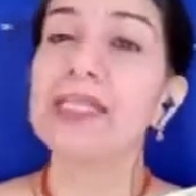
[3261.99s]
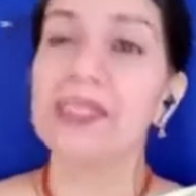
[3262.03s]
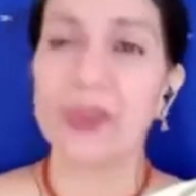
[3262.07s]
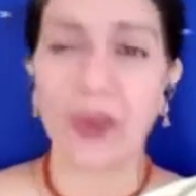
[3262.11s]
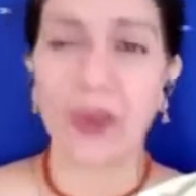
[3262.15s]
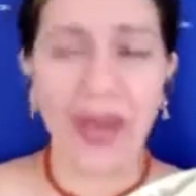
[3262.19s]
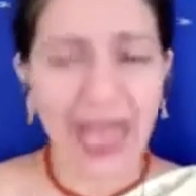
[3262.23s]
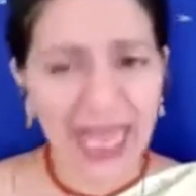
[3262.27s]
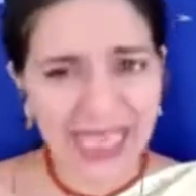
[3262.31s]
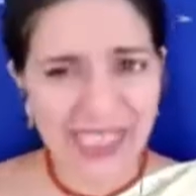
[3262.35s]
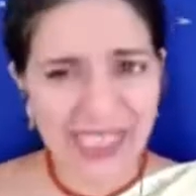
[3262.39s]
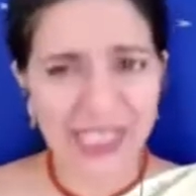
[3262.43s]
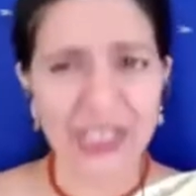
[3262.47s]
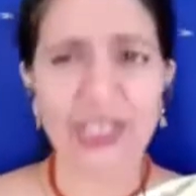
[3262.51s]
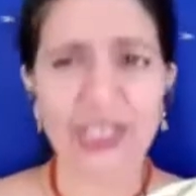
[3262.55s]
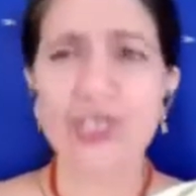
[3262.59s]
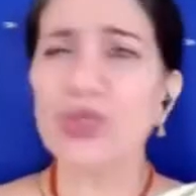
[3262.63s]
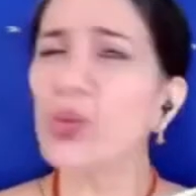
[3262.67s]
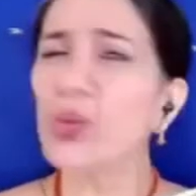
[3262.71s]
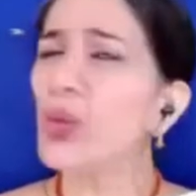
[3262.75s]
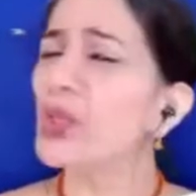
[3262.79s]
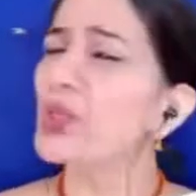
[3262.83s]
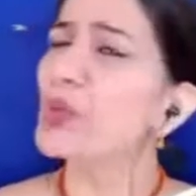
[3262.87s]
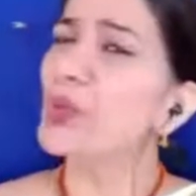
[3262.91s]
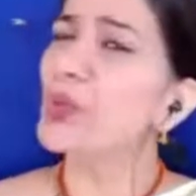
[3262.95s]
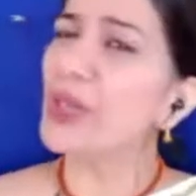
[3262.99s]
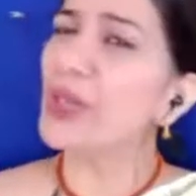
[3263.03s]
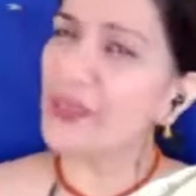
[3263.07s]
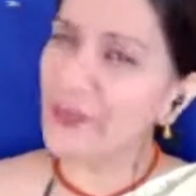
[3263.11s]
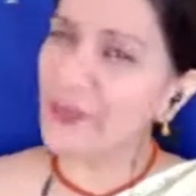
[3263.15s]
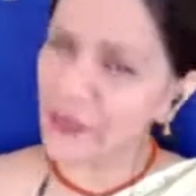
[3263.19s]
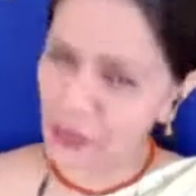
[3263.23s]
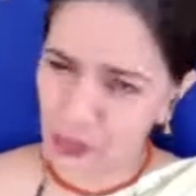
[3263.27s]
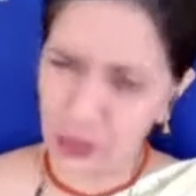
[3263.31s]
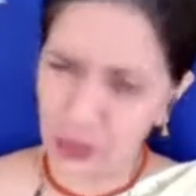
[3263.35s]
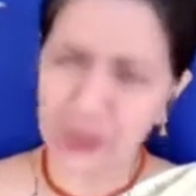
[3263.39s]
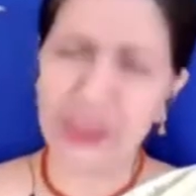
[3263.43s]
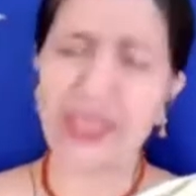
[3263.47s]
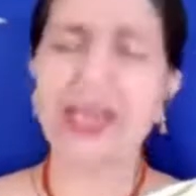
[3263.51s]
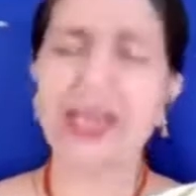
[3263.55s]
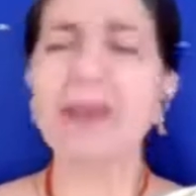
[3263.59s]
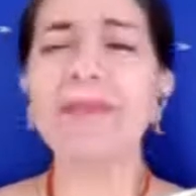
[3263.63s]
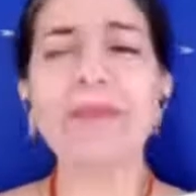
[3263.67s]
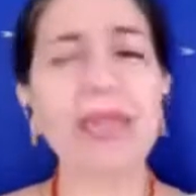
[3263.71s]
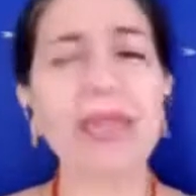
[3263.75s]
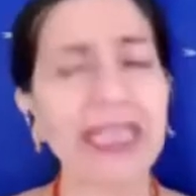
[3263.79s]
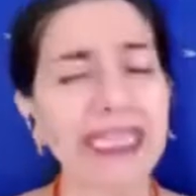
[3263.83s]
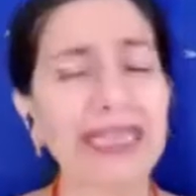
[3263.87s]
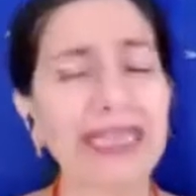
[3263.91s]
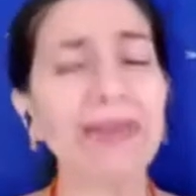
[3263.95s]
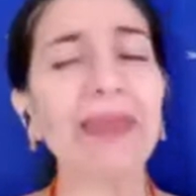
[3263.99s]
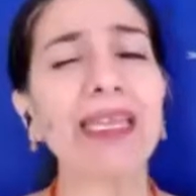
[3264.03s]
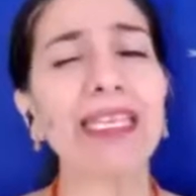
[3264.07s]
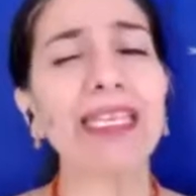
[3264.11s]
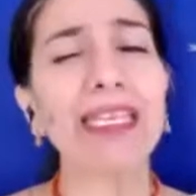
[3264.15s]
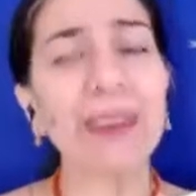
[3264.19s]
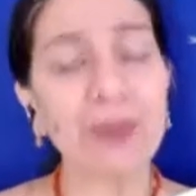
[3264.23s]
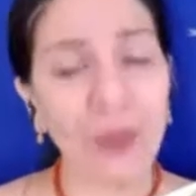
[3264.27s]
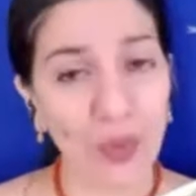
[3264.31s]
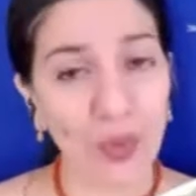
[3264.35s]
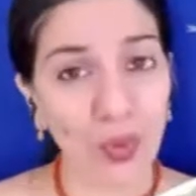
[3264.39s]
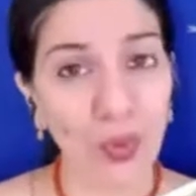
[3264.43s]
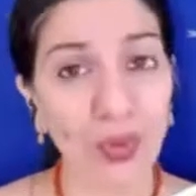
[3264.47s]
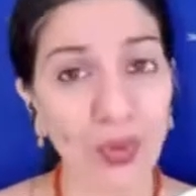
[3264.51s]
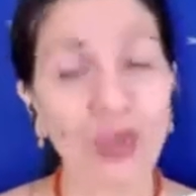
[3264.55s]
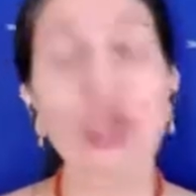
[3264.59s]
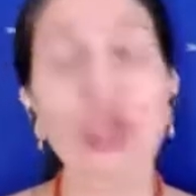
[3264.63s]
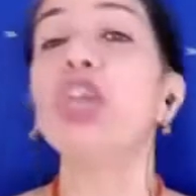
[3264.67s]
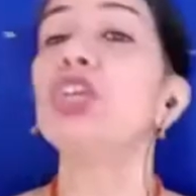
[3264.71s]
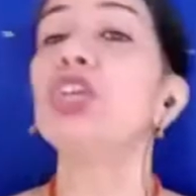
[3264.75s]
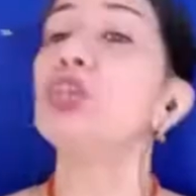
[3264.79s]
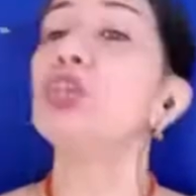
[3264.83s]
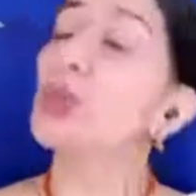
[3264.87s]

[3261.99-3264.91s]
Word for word: So I'll just show you a few. There are many, many more.